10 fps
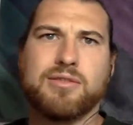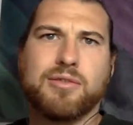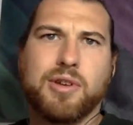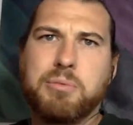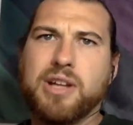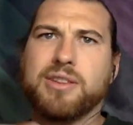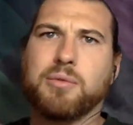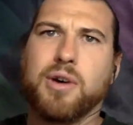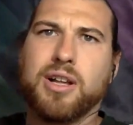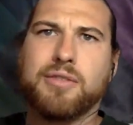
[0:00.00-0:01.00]
what about the
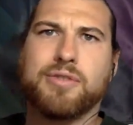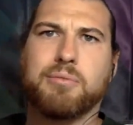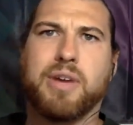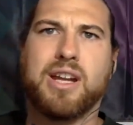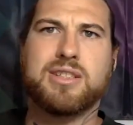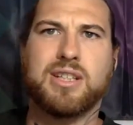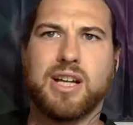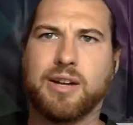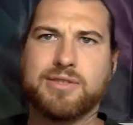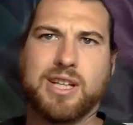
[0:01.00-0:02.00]
wallet for managing
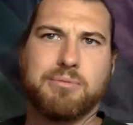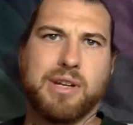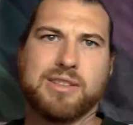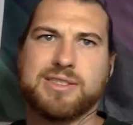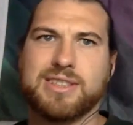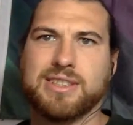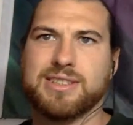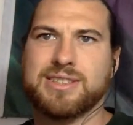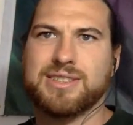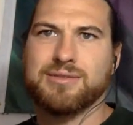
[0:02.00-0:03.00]
off-chain
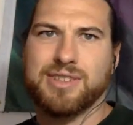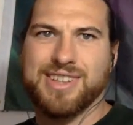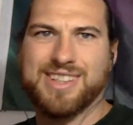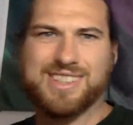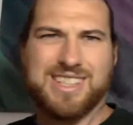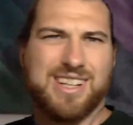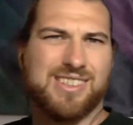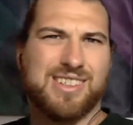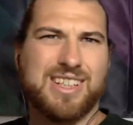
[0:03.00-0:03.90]
balances within the channel?